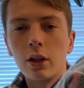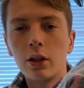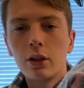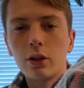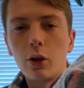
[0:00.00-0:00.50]

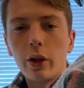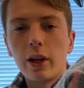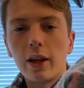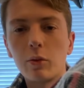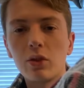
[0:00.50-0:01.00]
clothing
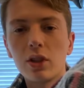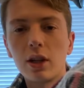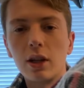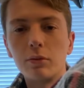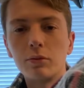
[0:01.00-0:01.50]
items.
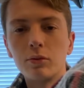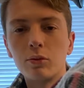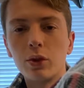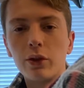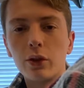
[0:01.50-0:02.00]

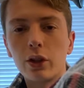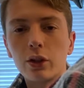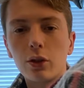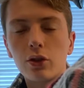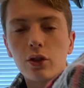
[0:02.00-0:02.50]
But if you look
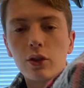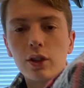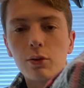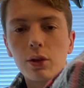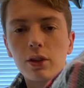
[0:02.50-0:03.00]
closer,
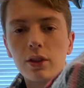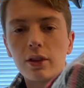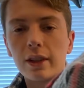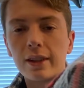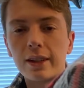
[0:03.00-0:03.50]
this one
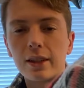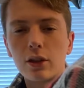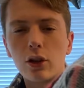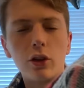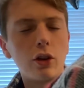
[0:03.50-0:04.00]
is
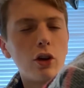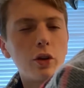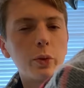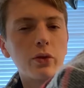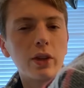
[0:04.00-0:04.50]
called
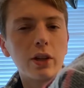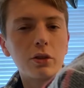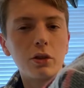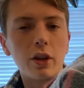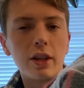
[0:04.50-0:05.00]
Ultimate
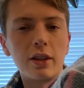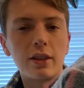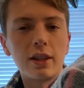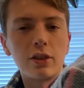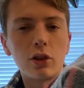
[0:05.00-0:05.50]
Flannel, and it
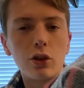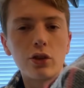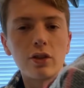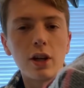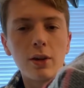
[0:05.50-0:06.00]
says ultra
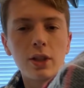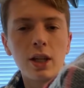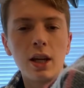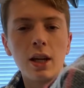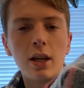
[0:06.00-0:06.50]
soft.
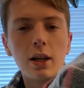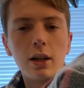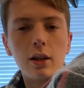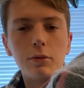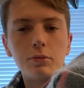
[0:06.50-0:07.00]

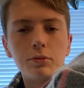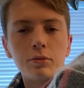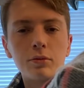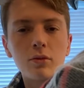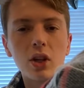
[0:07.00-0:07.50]

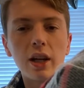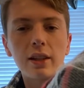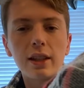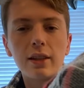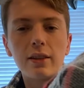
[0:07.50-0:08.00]
I guess
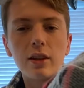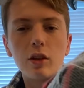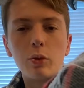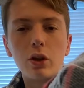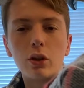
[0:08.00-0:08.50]
I can see the
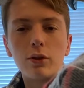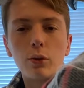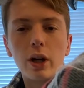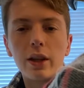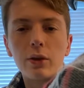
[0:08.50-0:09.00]
appeal of
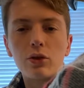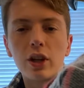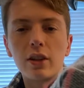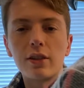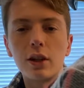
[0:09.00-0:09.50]
why they would try
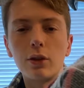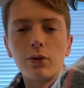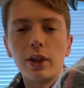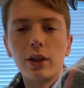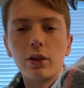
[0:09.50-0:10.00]
to sell a
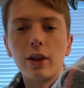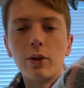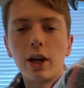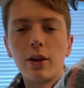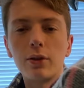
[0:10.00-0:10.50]
flannel that
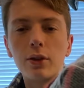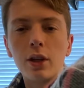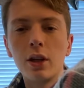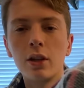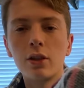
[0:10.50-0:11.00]
would have
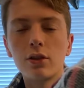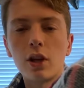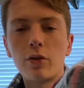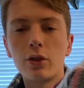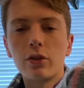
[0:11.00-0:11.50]

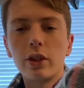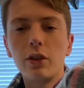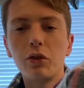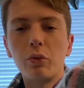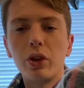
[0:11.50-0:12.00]
softer
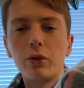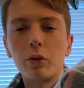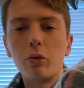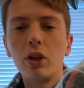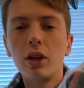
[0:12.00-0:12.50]
sleeves, but for
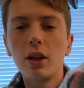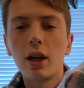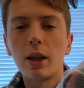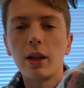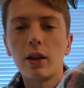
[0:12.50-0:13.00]
me,
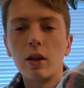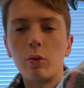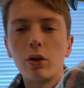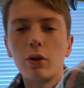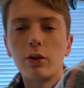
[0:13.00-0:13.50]
I think the
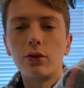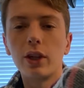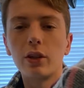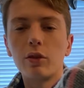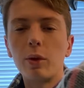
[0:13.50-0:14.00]
appeal of a
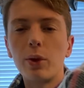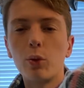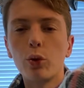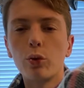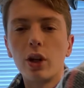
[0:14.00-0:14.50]
flannel is maybe the
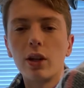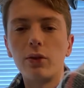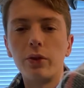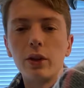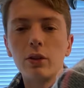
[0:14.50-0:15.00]
more rugged
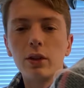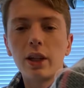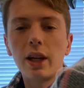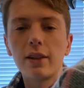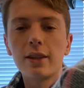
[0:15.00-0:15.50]
feel it
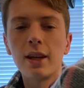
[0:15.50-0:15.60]
has.